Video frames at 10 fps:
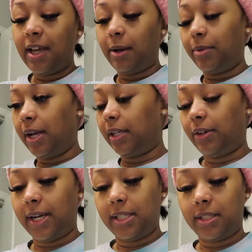I'm probably
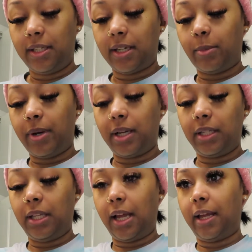crazy and I'm
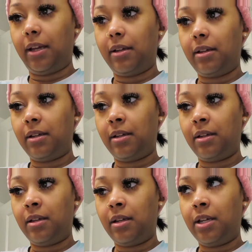probably like
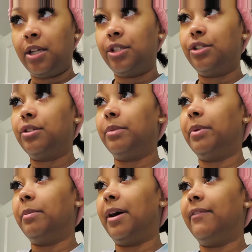
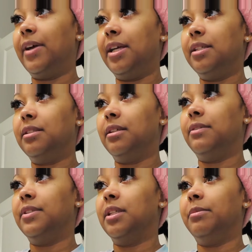stripping my face
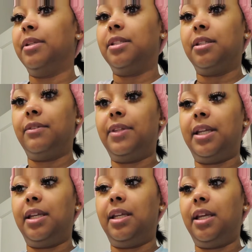of some of the stuff
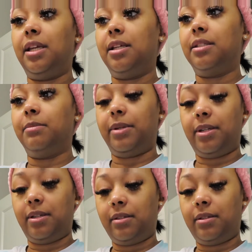that it needs, but